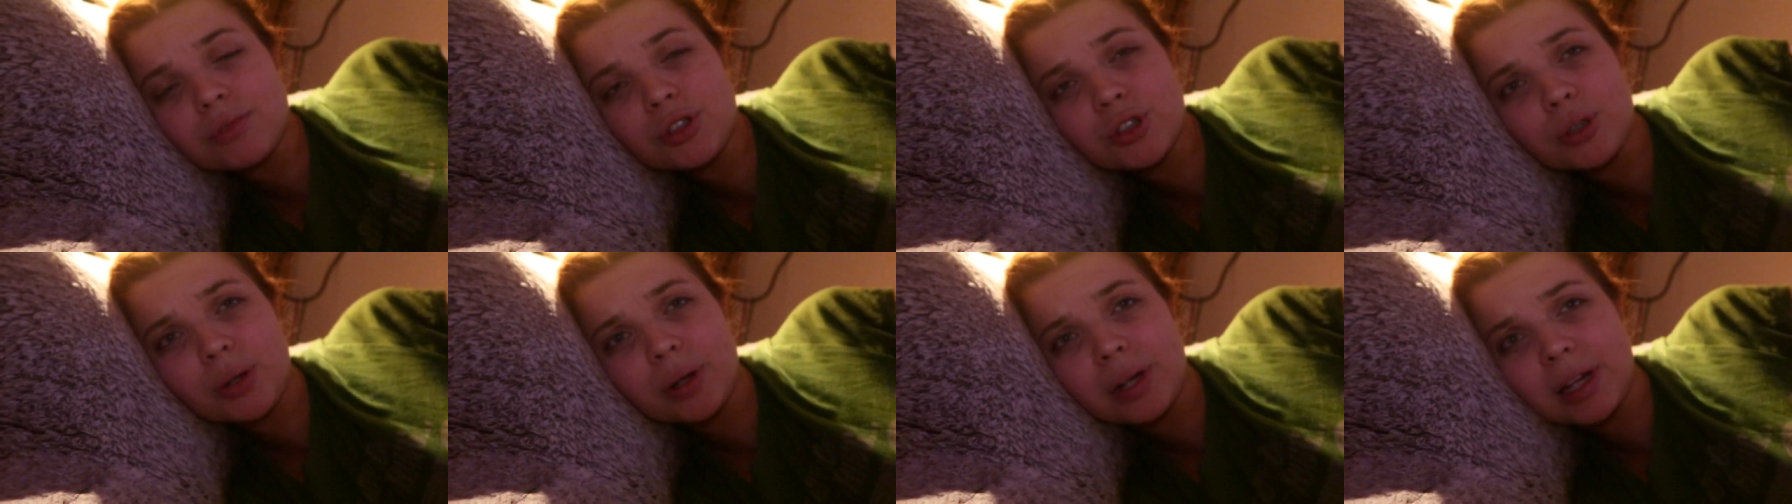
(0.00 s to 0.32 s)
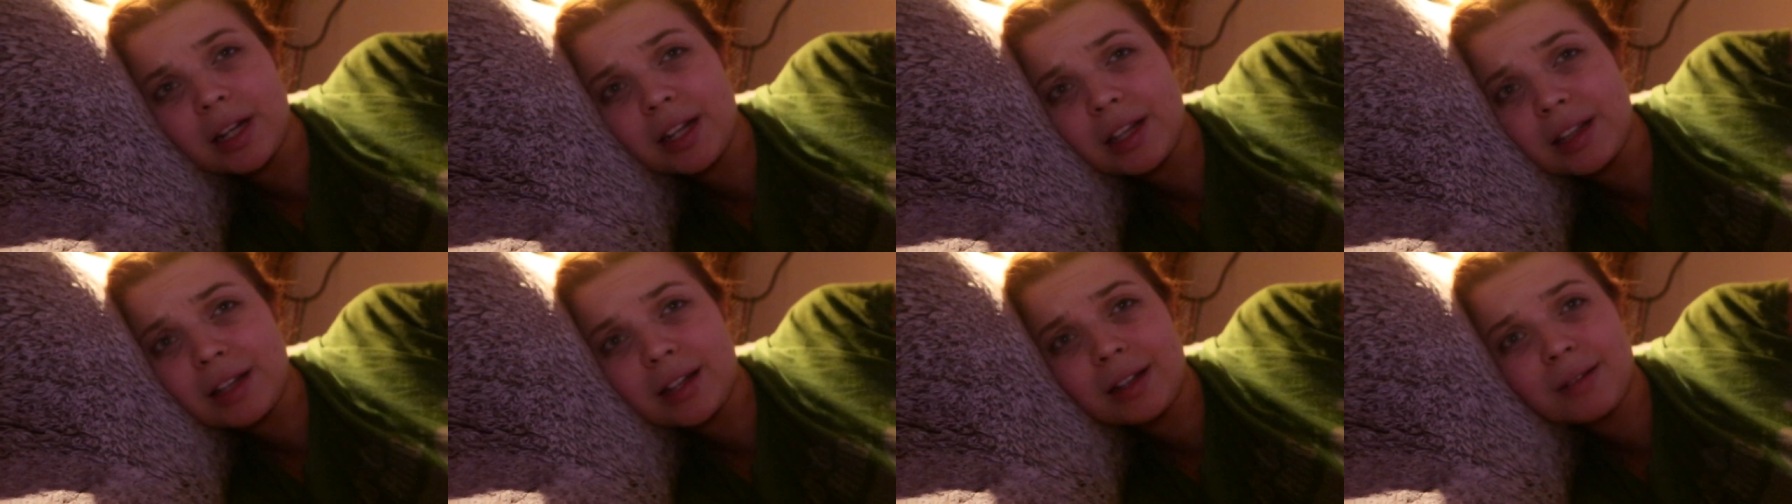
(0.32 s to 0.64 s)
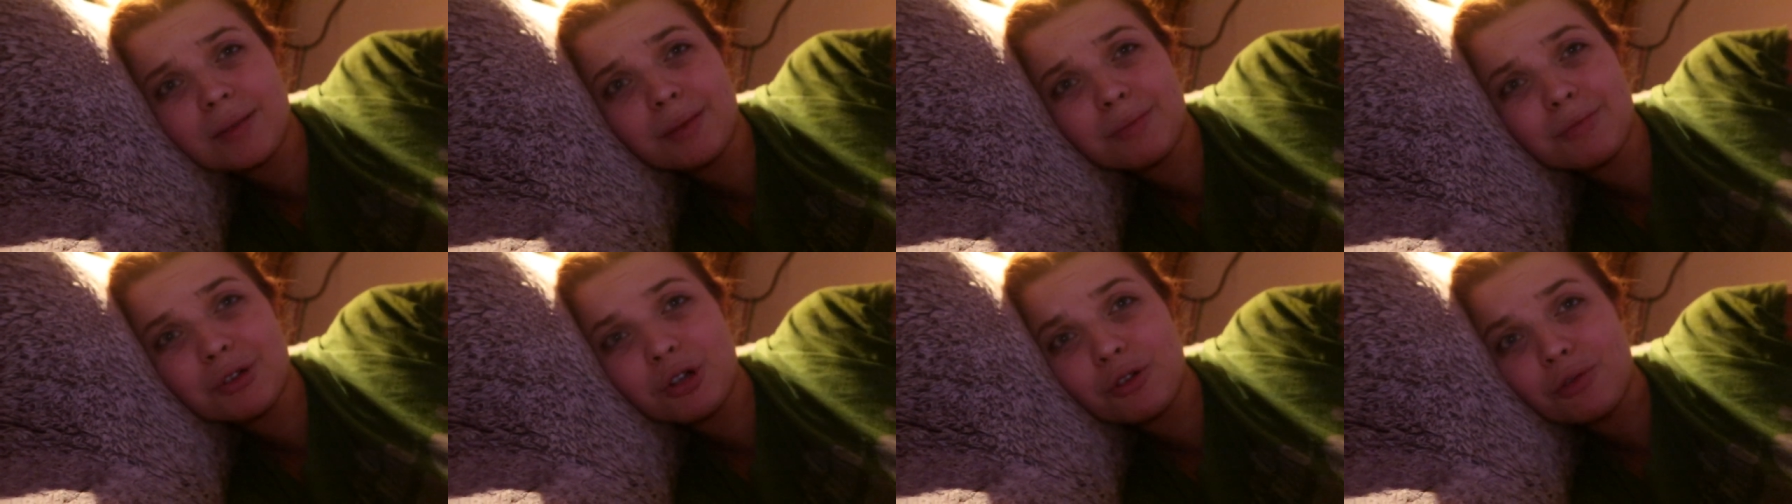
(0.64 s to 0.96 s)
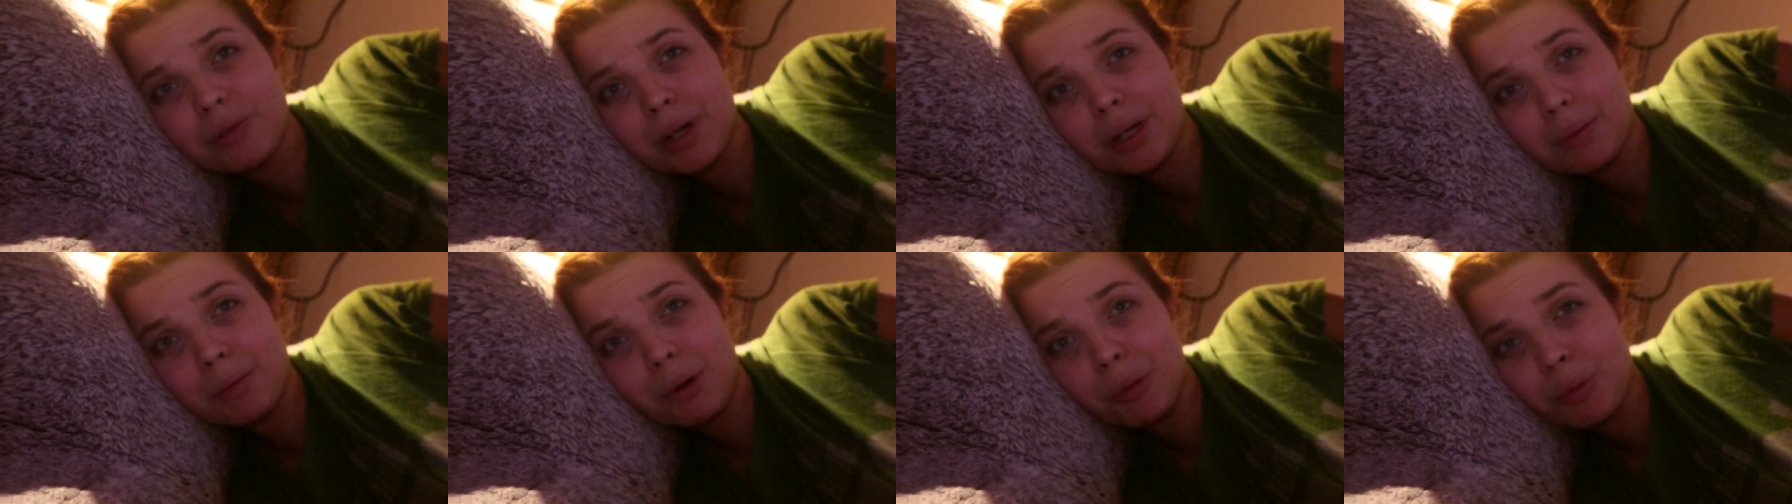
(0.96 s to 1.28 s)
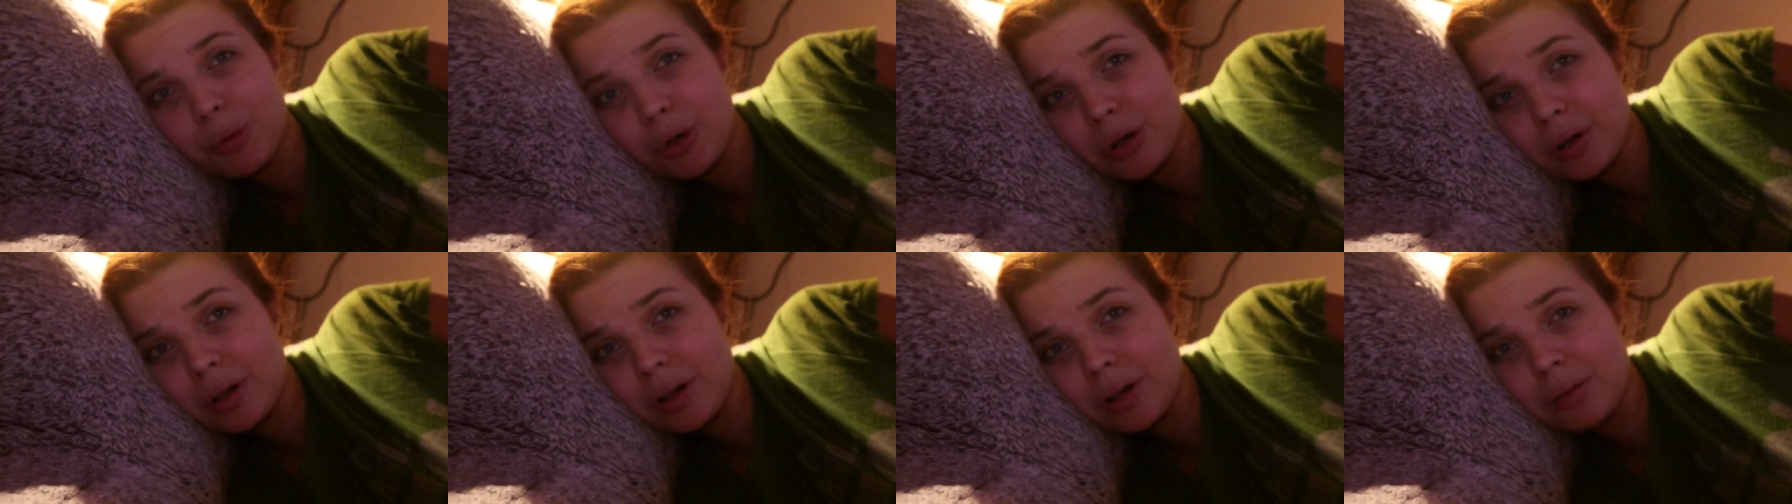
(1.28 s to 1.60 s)
doing anything. I'm not reading my
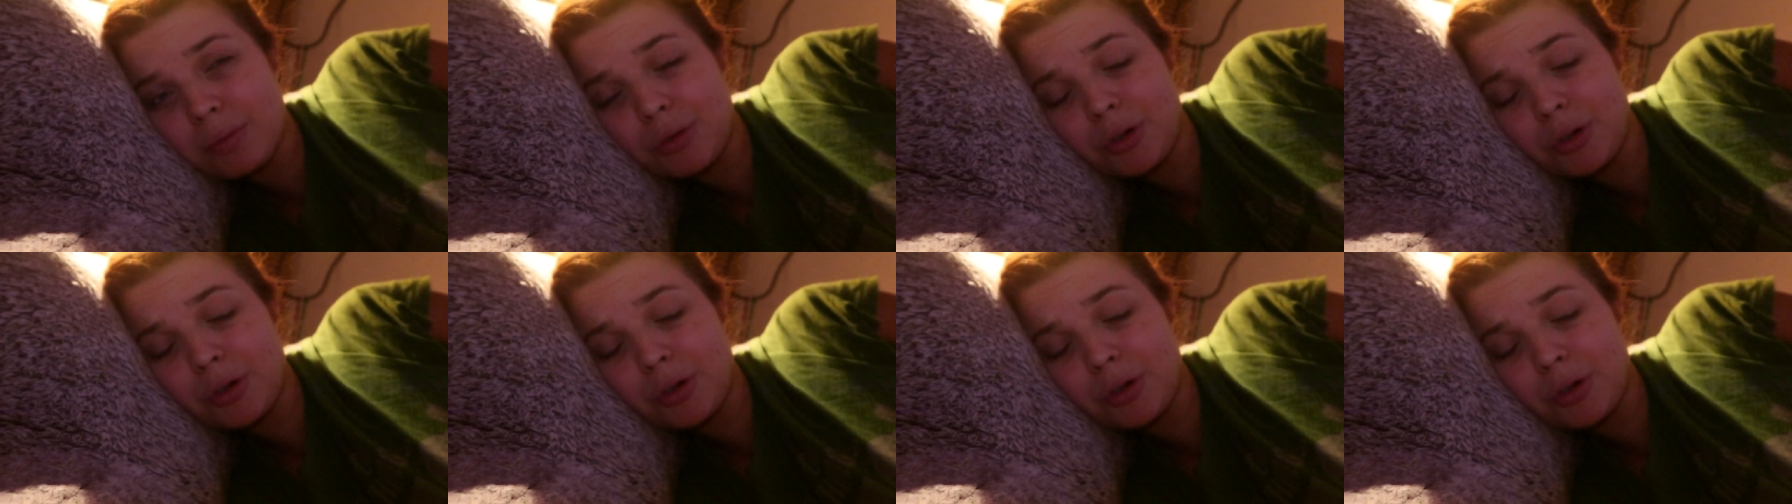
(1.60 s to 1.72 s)
book.